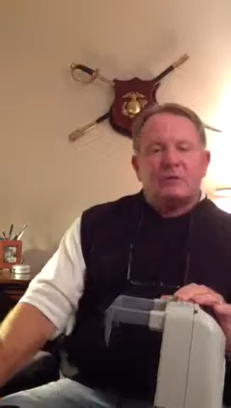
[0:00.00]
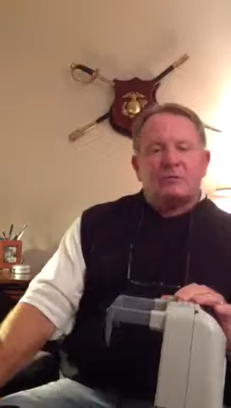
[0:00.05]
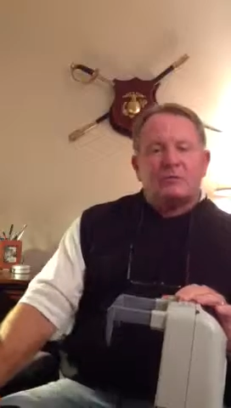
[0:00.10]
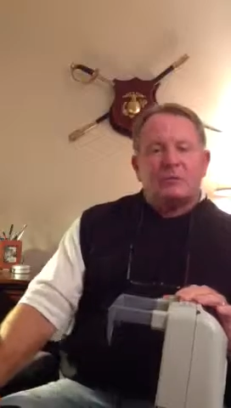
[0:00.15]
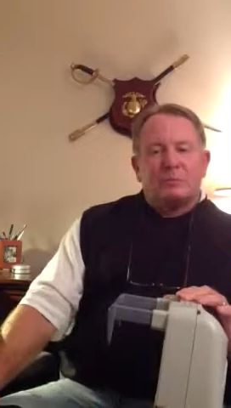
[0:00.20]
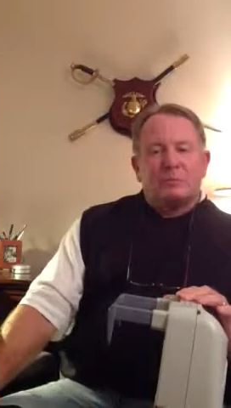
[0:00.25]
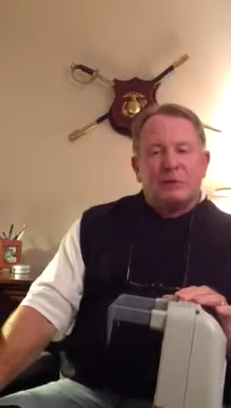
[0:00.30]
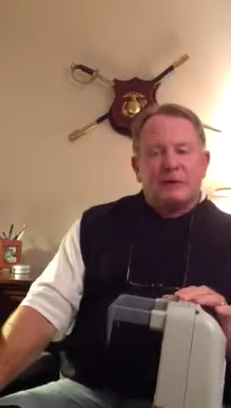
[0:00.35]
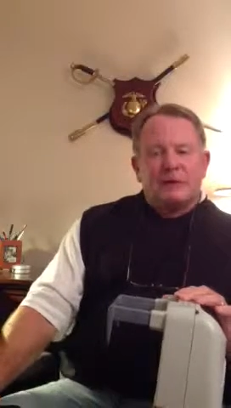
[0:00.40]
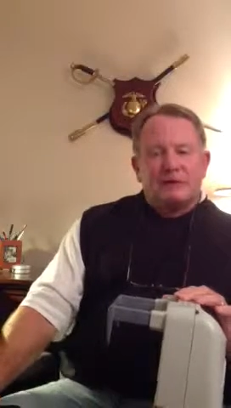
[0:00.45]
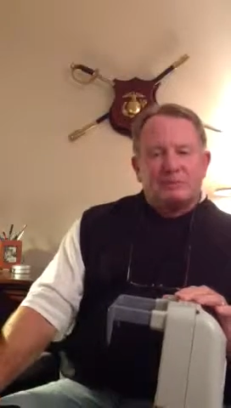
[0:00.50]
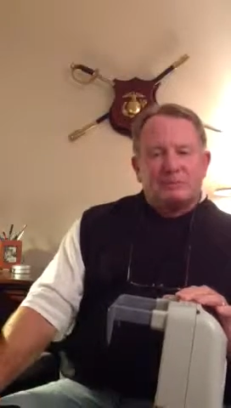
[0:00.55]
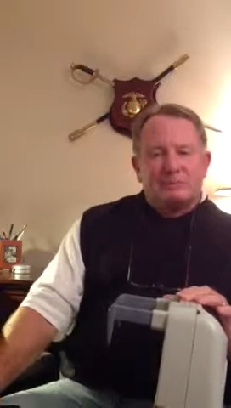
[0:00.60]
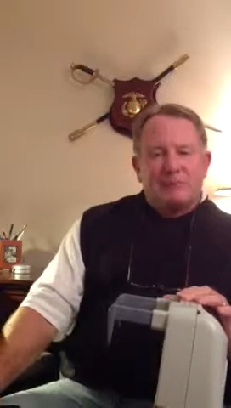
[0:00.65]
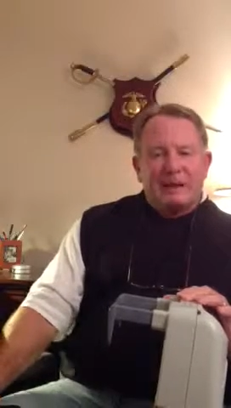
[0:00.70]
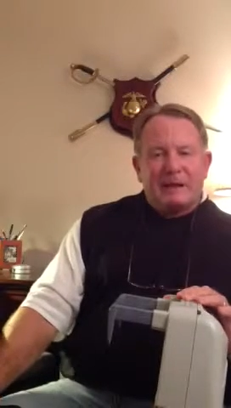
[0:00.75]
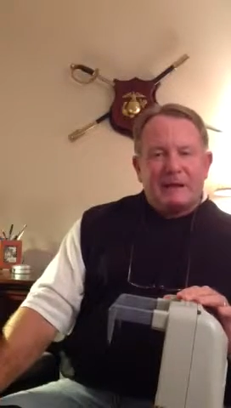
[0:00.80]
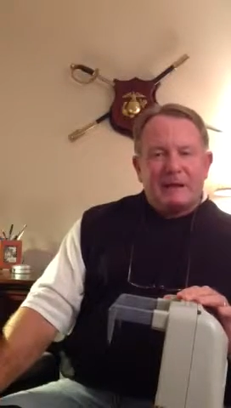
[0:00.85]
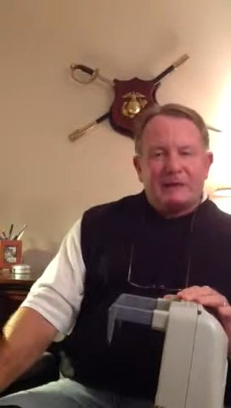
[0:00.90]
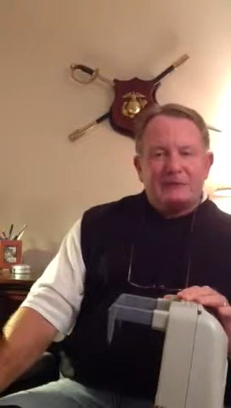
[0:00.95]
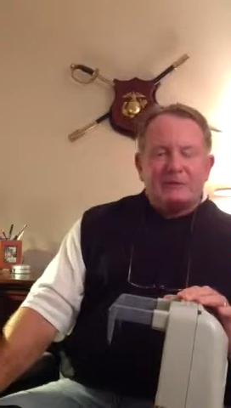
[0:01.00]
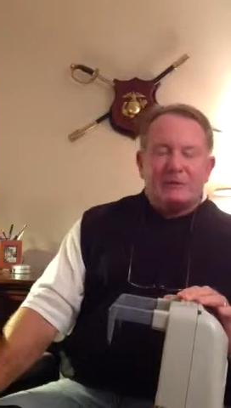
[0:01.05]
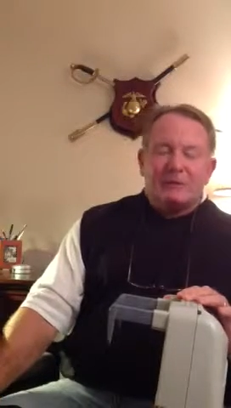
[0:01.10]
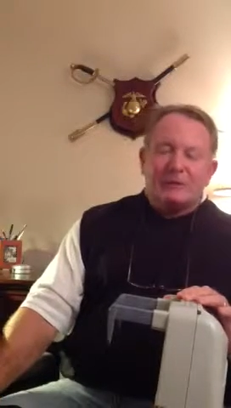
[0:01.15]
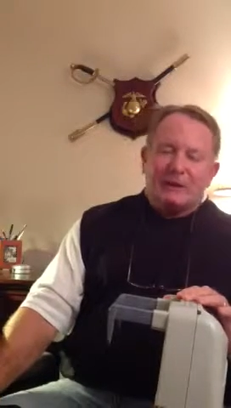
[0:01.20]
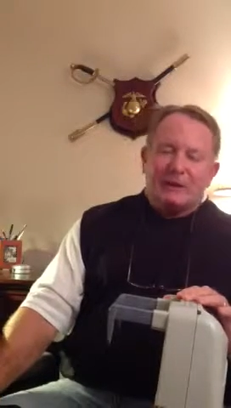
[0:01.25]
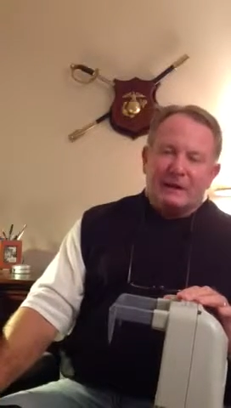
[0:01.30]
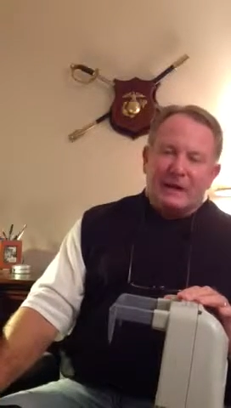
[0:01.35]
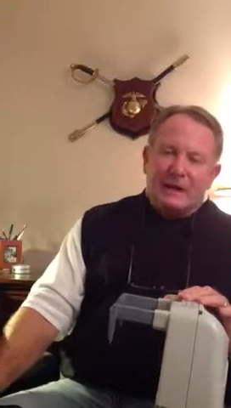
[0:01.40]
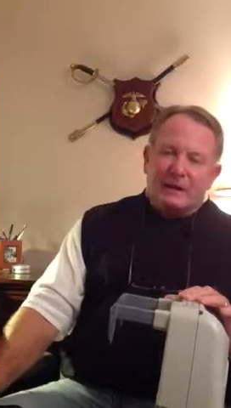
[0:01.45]
replace beds
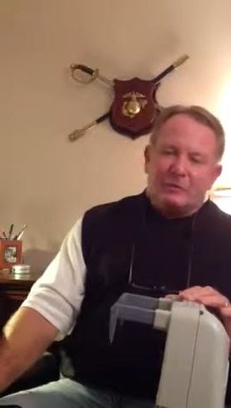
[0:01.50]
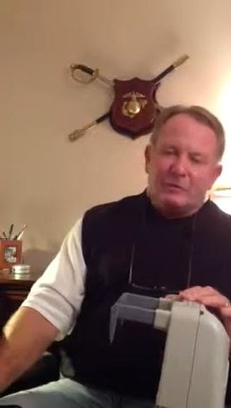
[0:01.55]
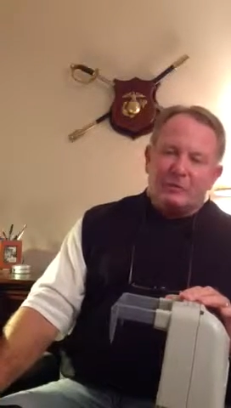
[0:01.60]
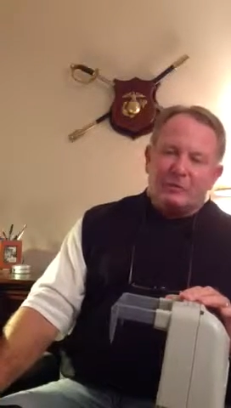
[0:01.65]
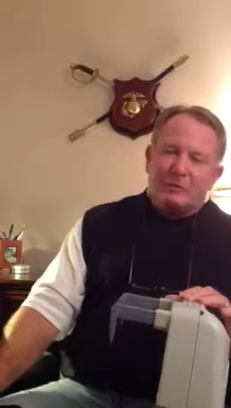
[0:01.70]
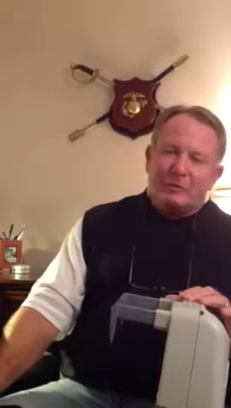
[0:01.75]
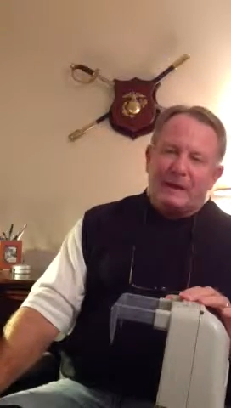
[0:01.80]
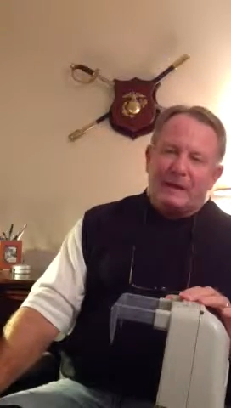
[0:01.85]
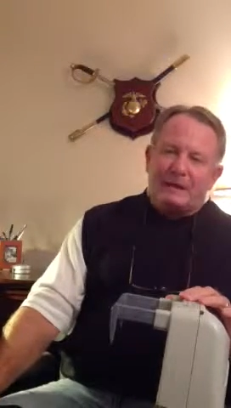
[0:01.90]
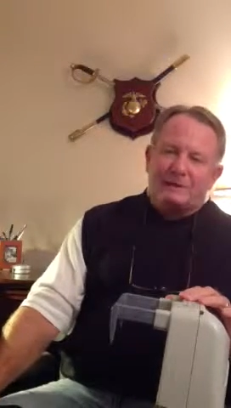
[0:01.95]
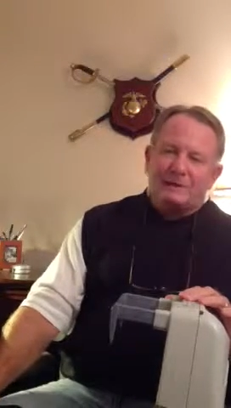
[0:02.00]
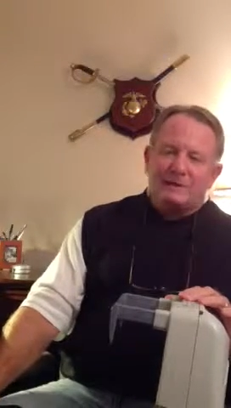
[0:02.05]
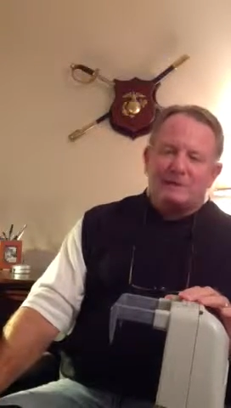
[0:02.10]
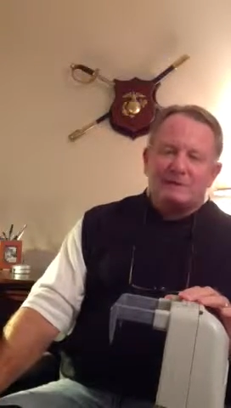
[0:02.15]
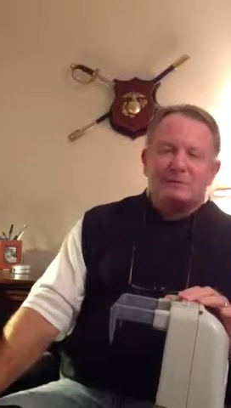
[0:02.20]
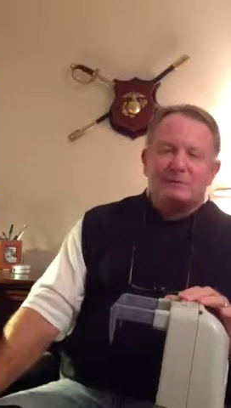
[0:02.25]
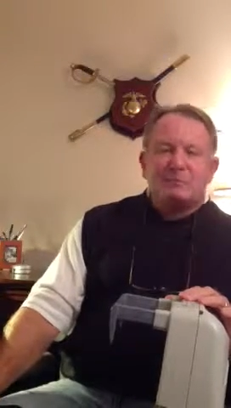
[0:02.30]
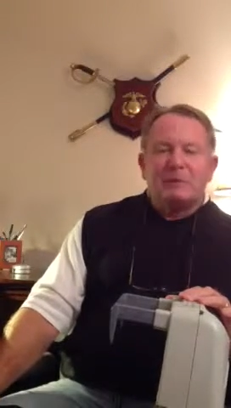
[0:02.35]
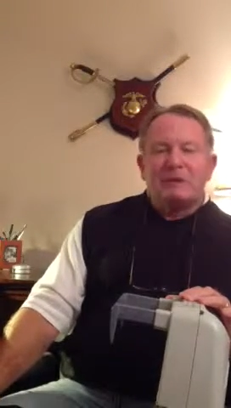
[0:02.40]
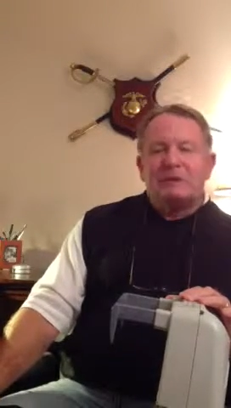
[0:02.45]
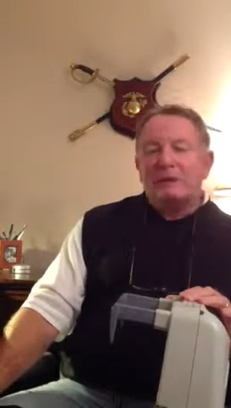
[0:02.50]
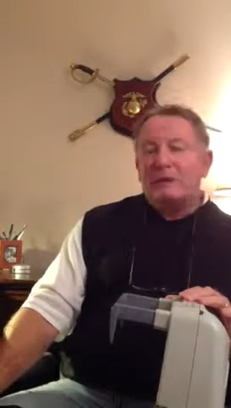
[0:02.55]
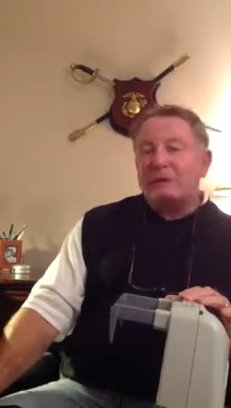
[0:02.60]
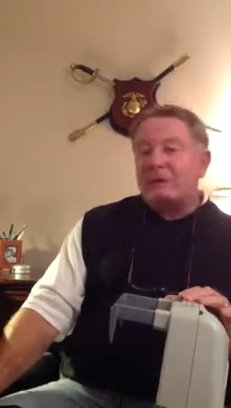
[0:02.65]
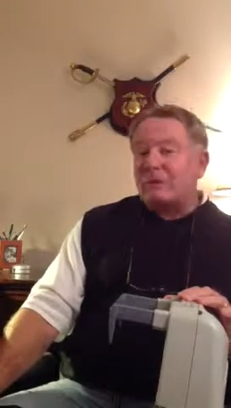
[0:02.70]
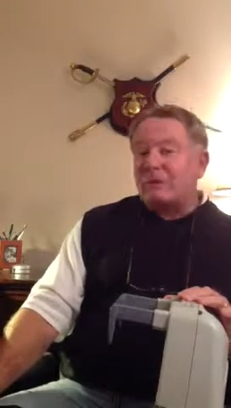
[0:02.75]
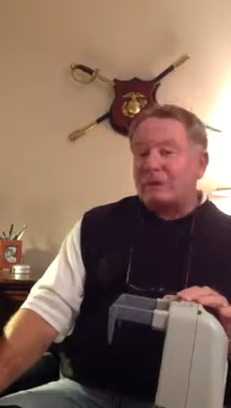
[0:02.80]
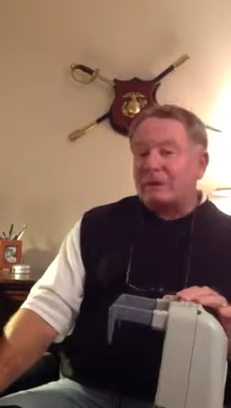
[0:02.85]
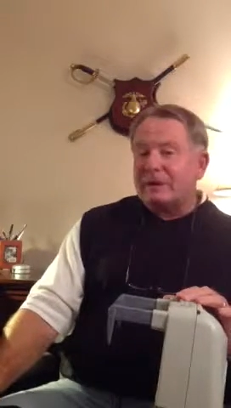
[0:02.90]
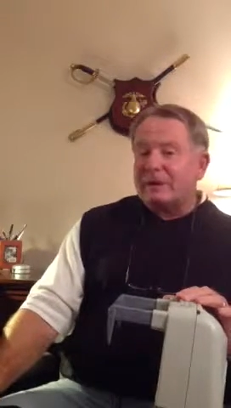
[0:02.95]
on an annual basis, but they
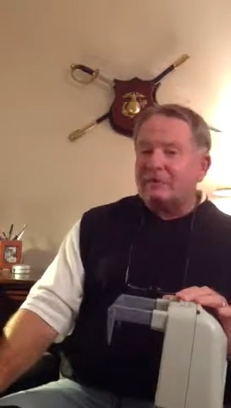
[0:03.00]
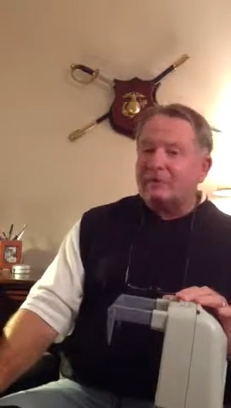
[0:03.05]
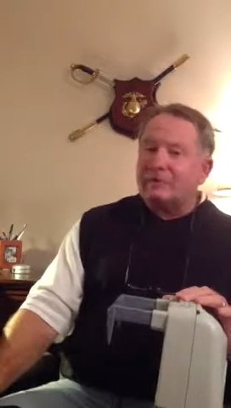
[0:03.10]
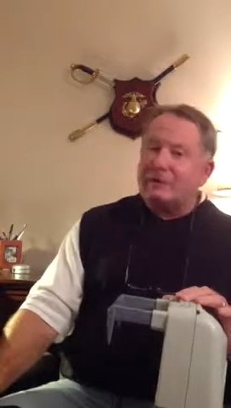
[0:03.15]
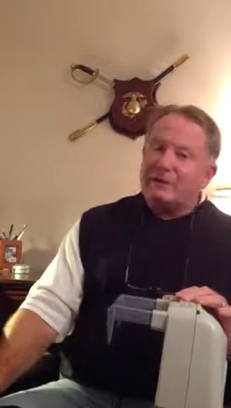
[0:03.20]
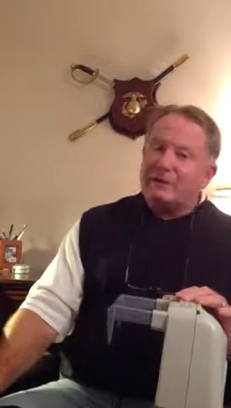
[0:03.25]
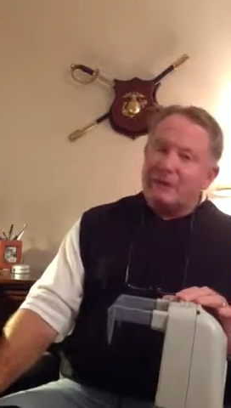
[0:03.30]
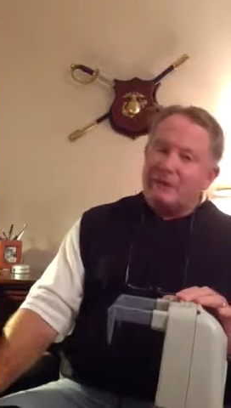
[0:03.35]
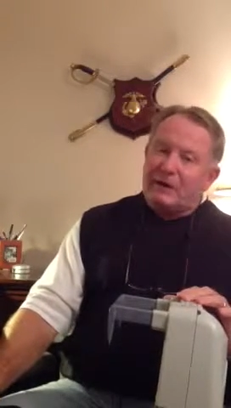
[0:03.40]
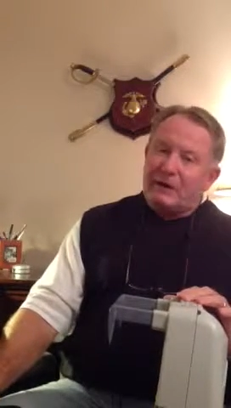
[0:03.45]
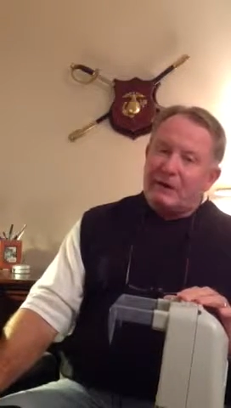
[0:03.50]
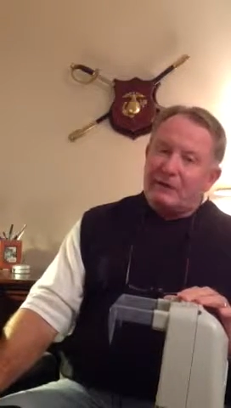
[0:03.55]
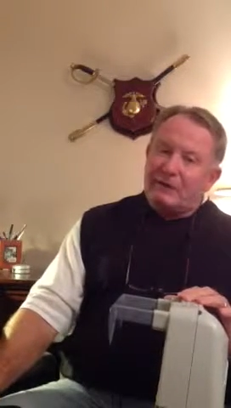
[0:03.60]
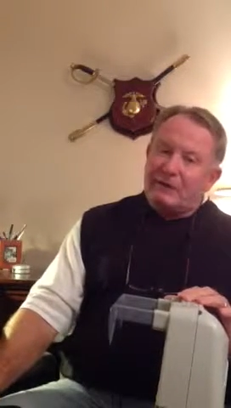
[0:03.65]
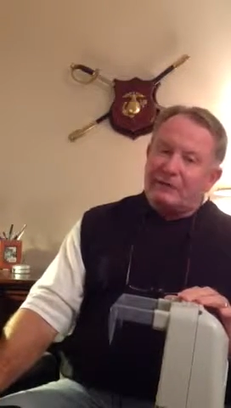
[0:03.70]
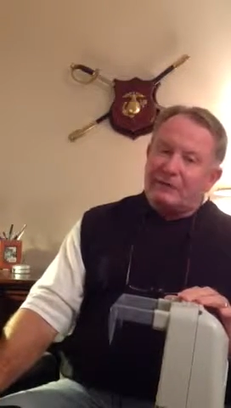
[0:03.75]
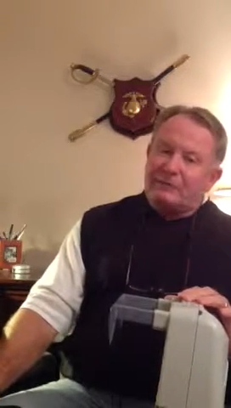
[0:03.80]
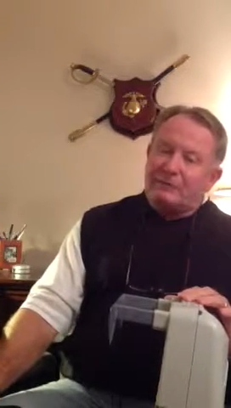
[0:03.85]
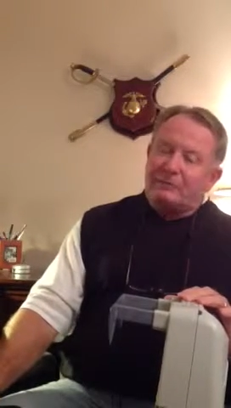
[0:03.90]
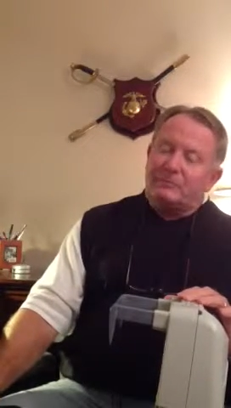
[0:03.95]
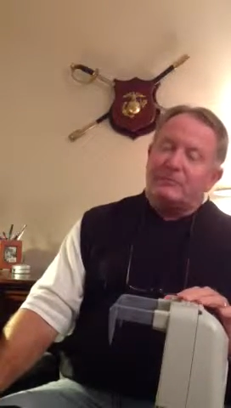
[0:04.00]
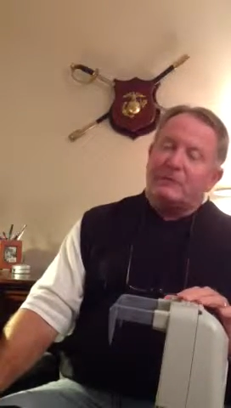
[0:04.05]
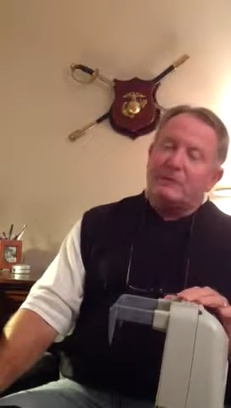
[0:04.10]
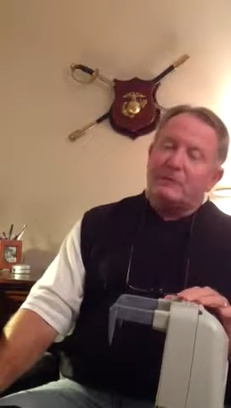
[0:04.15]
don't get rid of all of them.